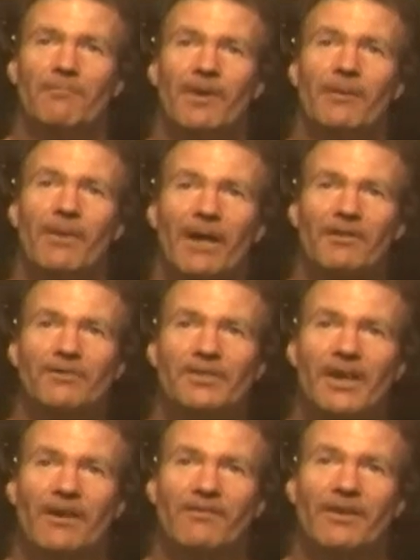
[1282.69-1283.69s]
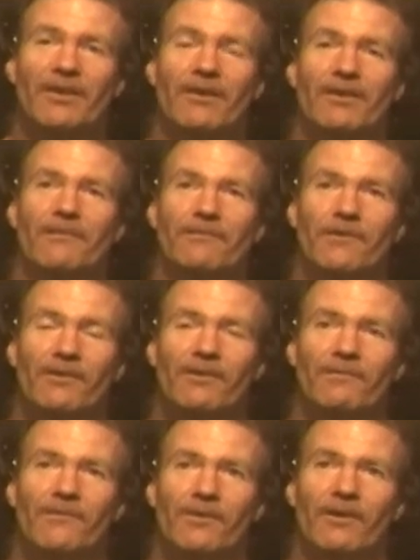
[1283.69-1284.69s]
By Michael Jackson on the
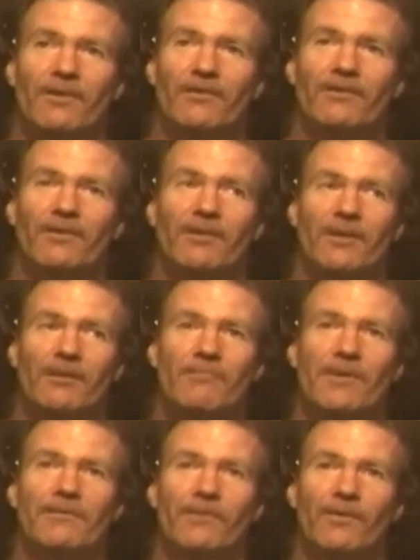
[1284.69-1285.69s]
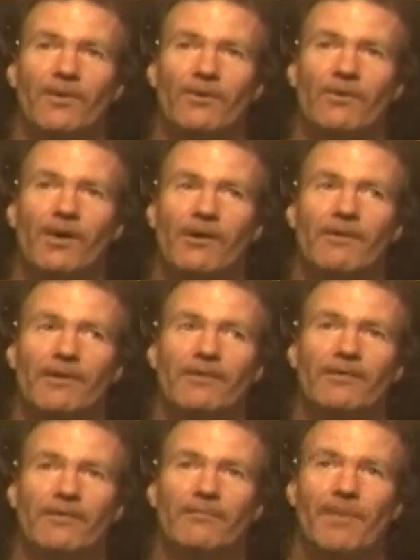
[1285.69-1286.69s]
first verse, before the
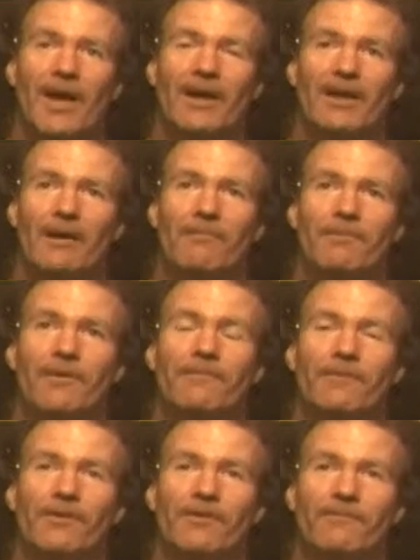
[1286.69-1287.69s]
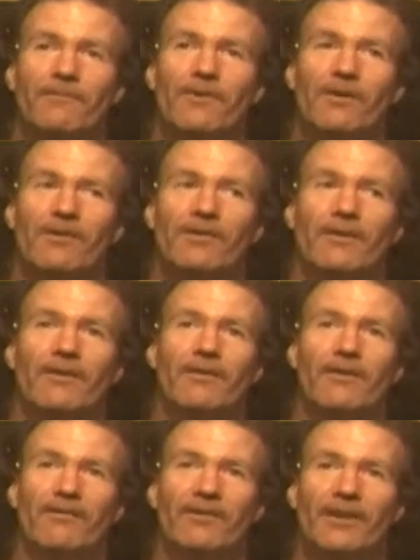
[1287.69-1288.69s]
chorus backup, the first verse, and then
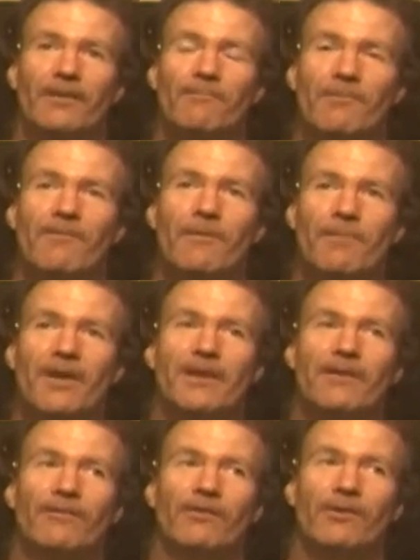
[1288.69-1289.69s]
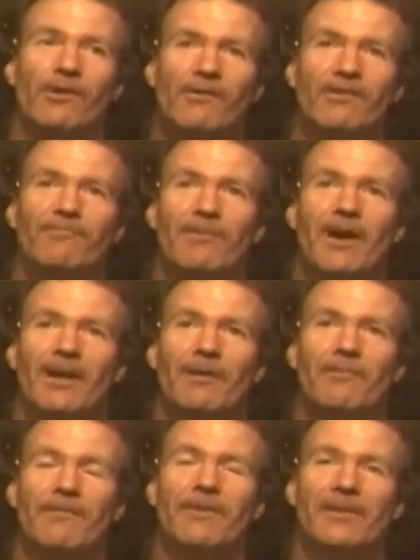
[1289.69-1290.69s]
the second repeat is the chorus
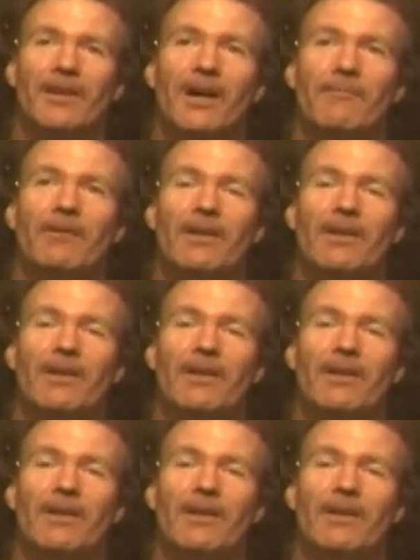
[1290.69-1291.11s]
backup every time.